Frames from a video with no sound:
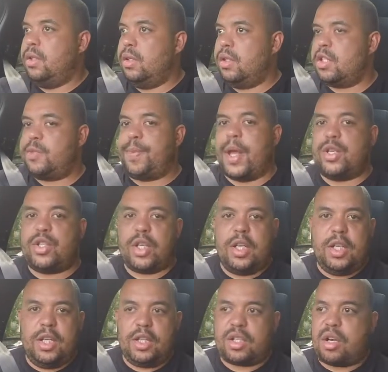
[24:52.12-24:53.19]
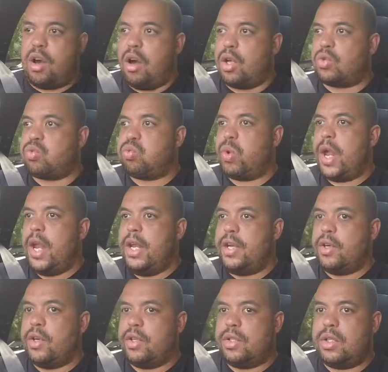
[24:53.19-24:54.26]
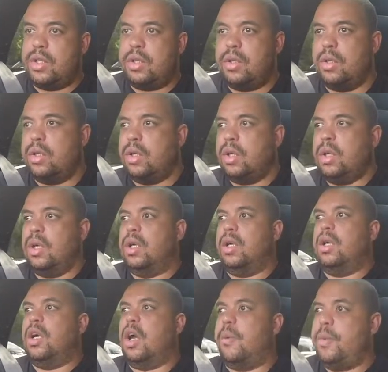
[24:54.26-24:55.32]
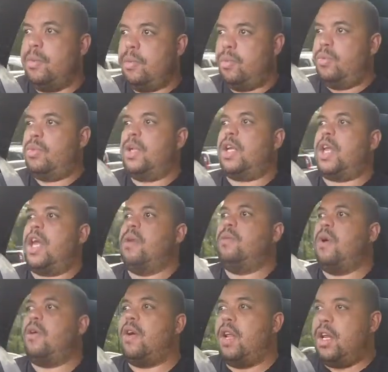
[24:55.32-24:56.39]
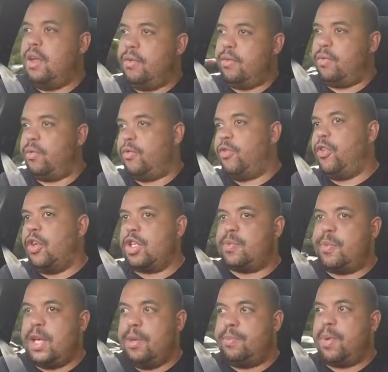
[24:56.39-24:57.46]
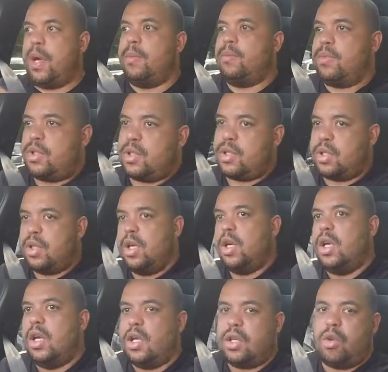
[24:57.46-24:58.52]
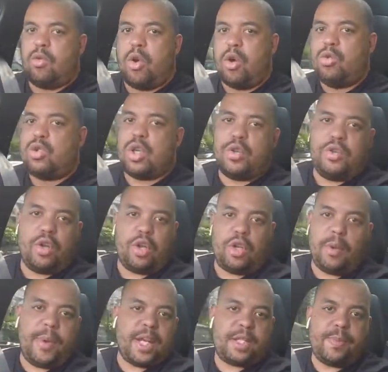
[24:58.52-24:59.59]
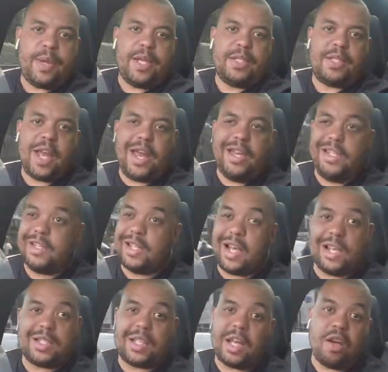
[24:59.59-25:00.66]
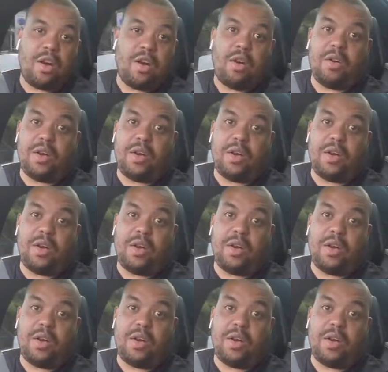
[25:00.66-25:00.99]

Suspension in this car is really good. I mean, again, where I live, full of speed bumps. The roads are not the best maintained as they are,